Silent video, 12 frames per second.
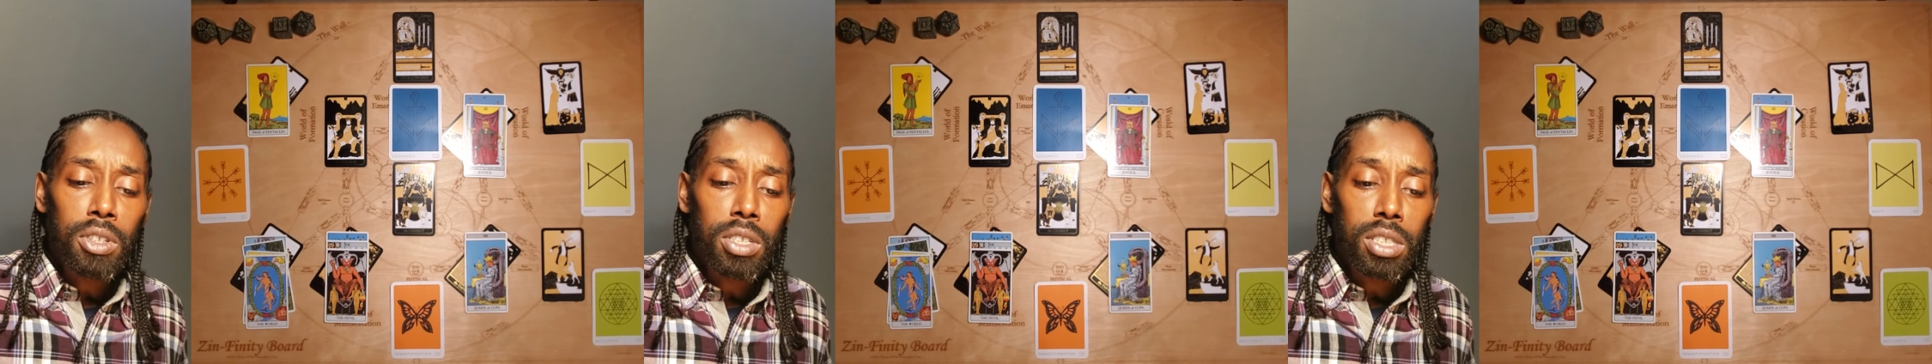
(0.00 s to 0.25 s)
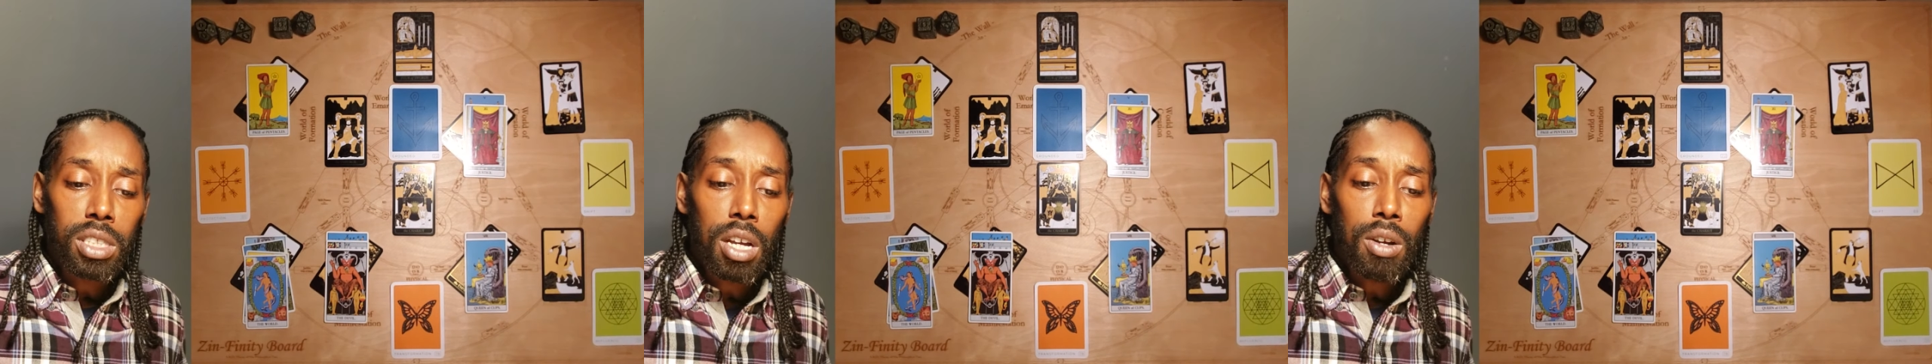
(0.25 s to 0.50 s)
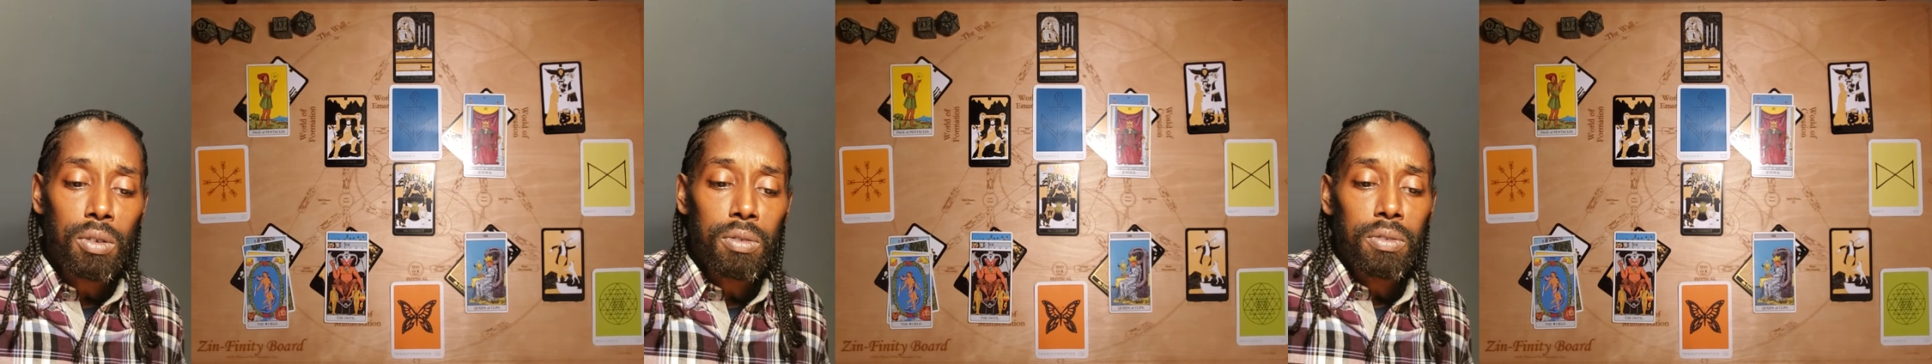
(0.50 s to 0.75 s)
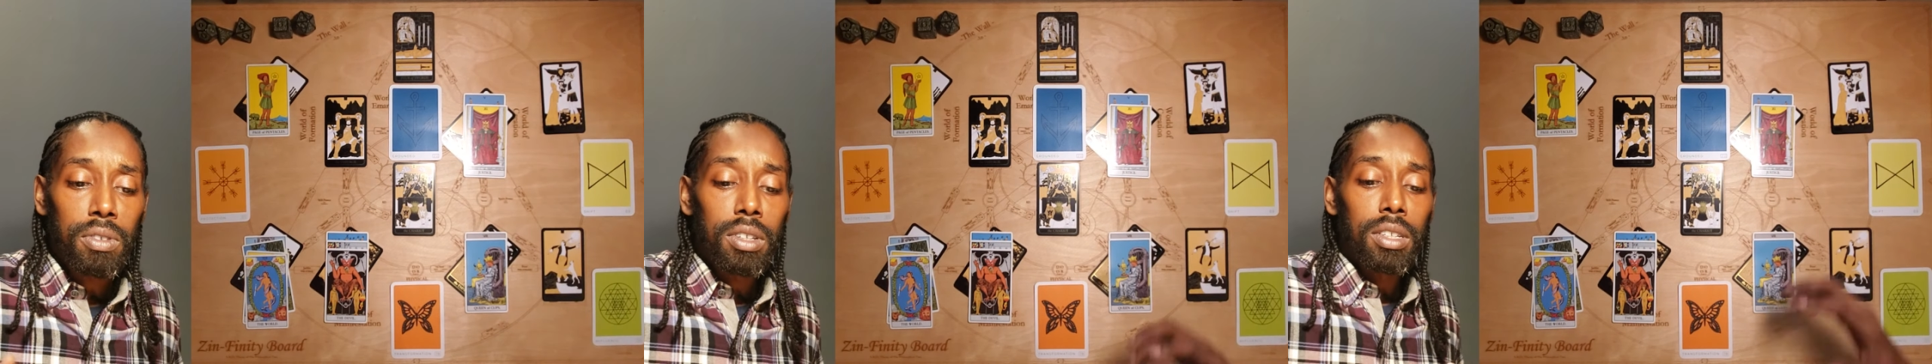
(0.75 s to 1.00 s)

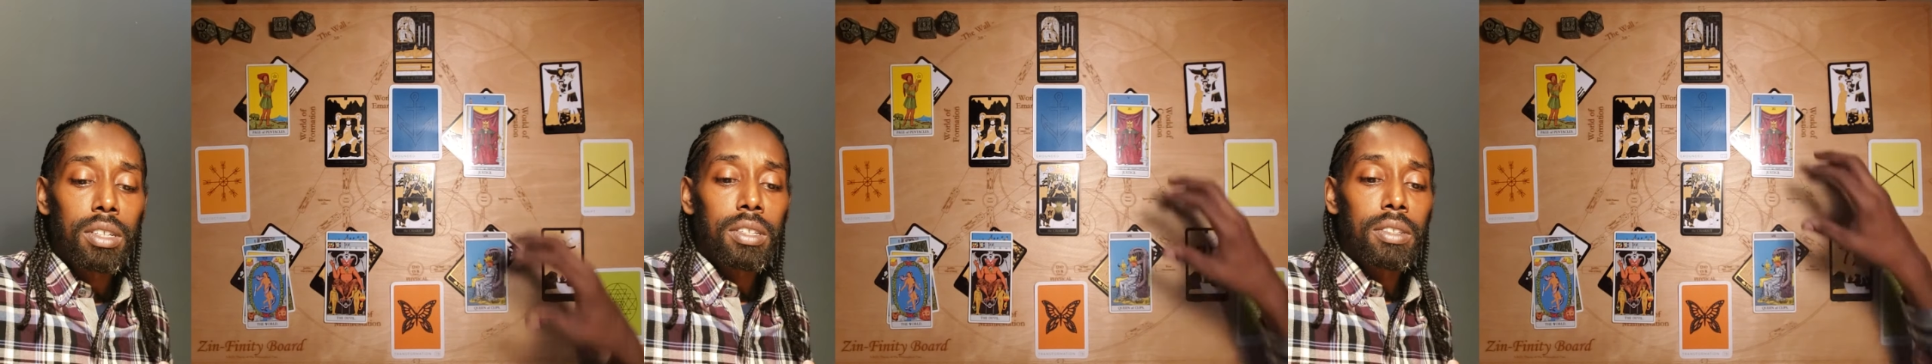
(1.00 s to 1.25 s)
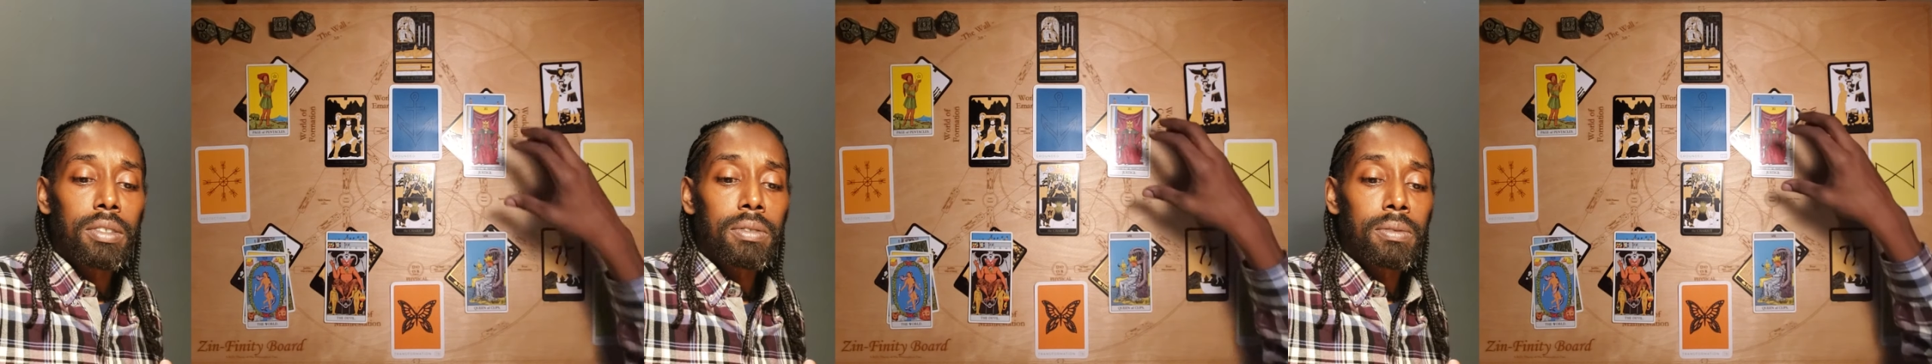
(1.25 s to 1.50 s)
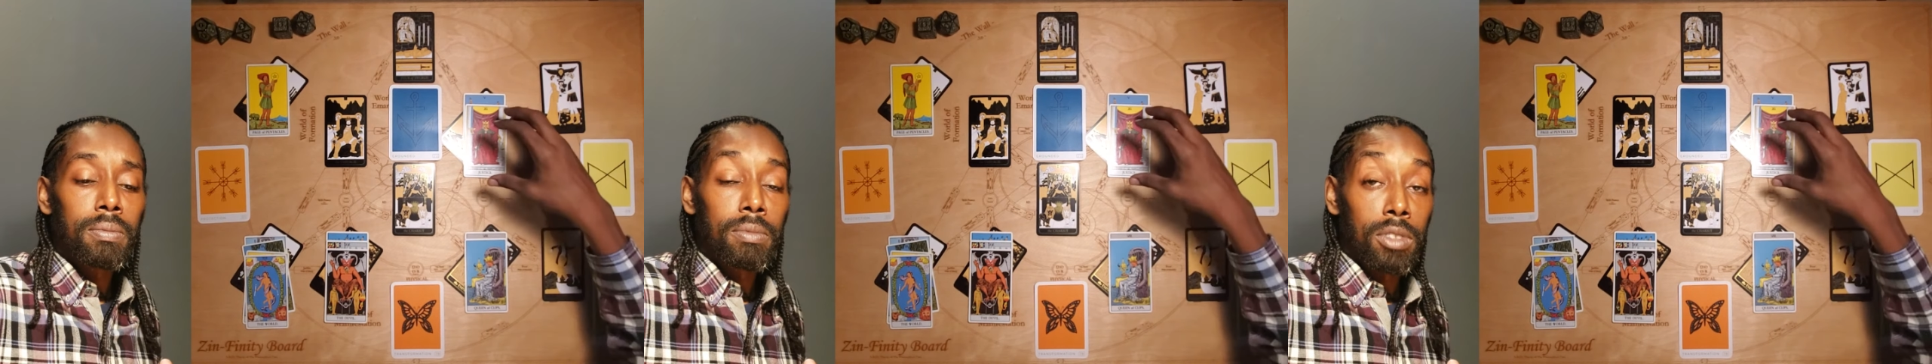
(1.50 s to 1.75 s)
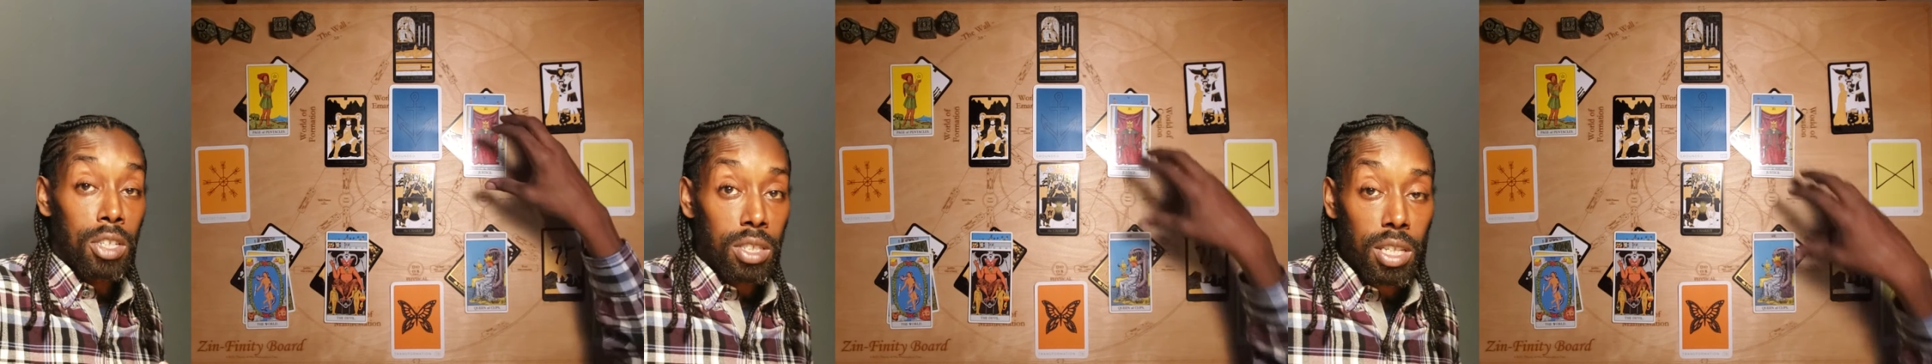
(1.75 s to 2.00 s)
yourself,
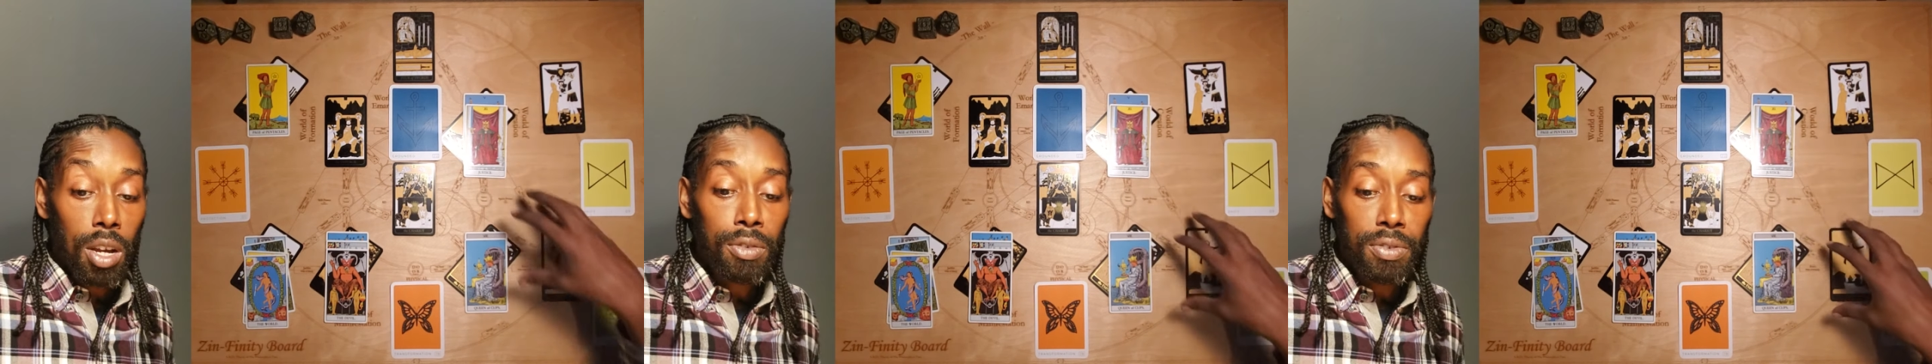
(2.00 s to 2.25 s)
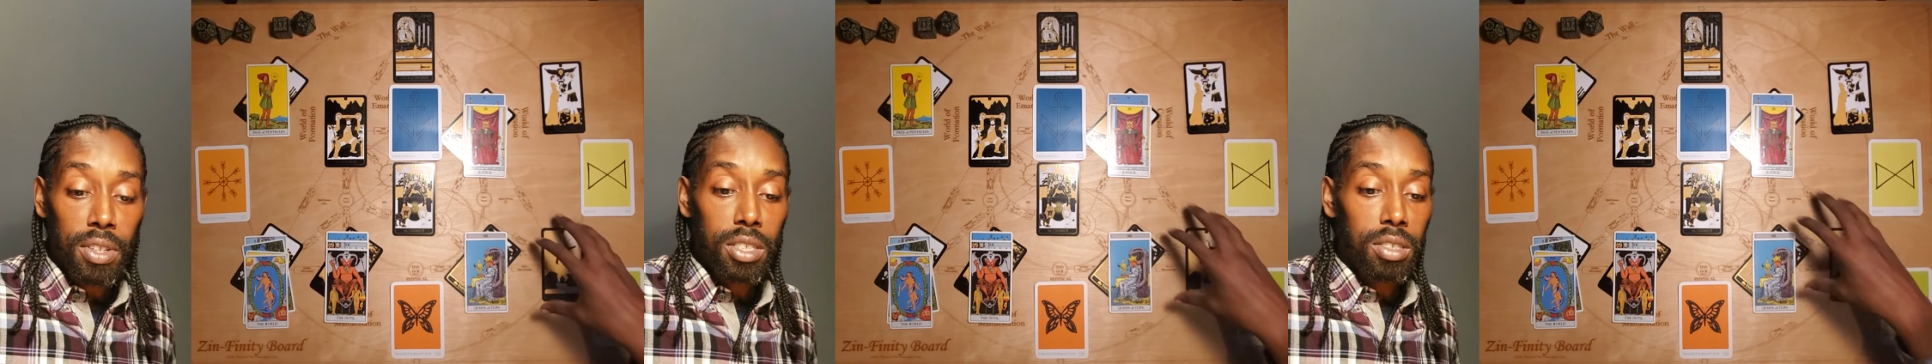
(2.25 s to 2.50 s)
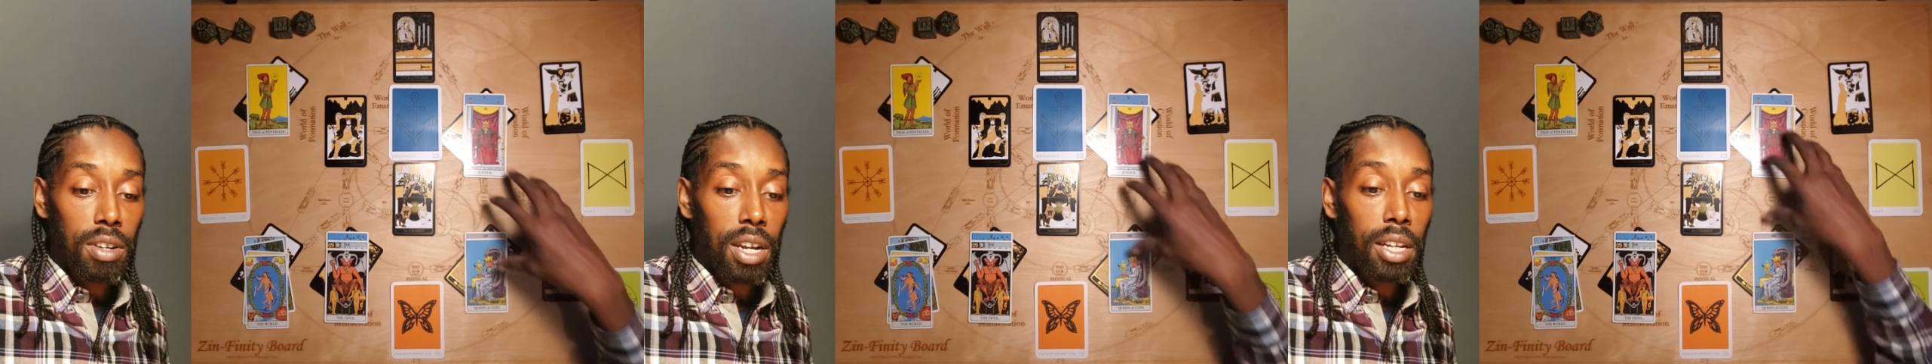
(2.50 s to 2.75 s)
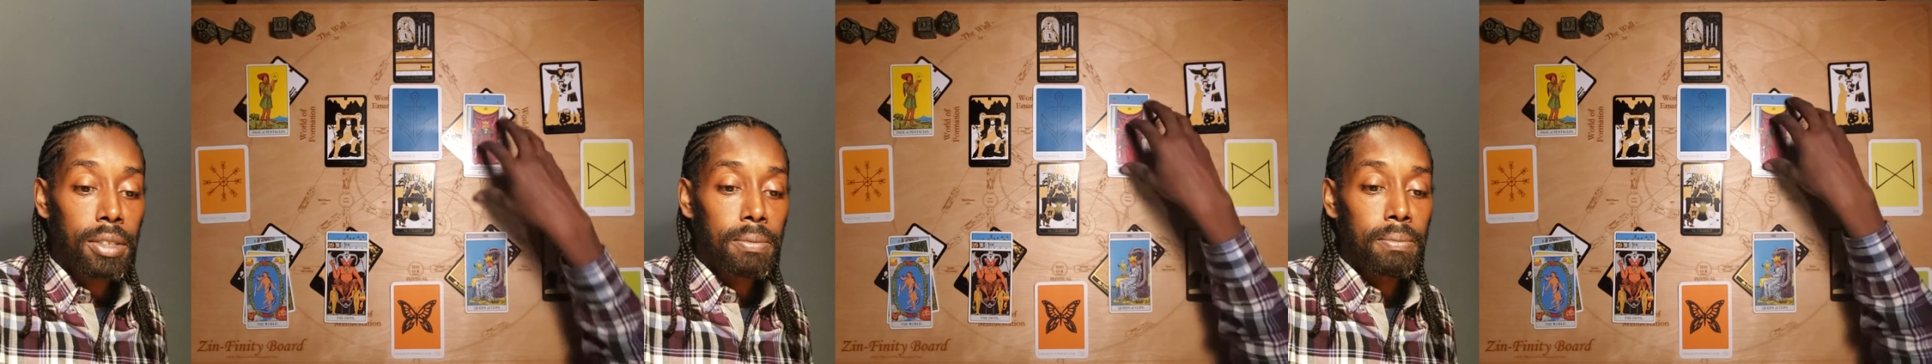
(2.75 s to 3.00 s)
your selfness,
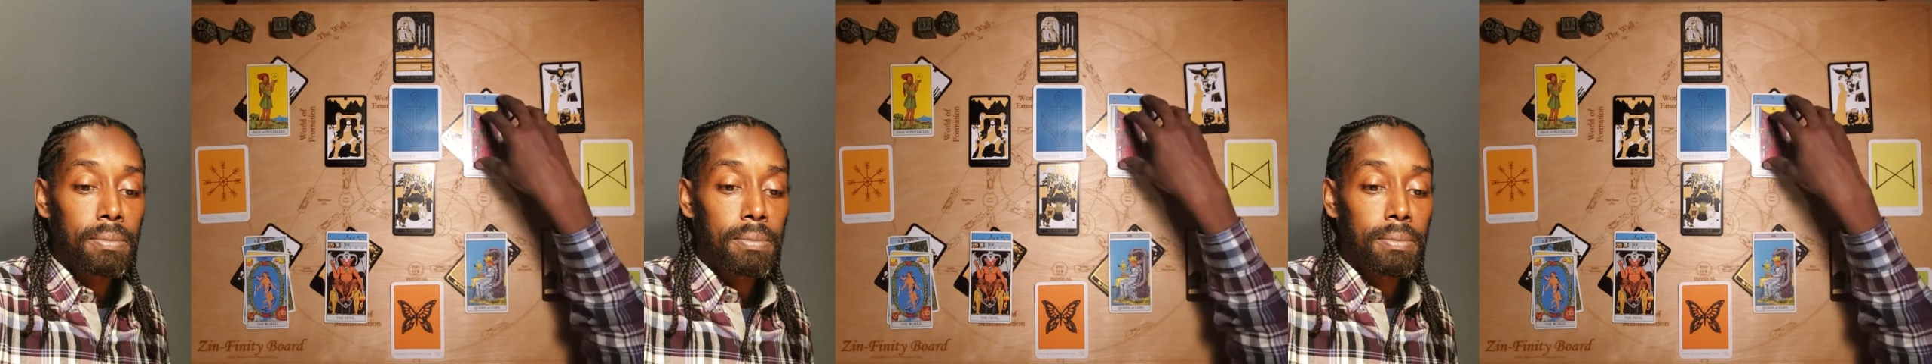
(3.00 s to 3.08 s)
right?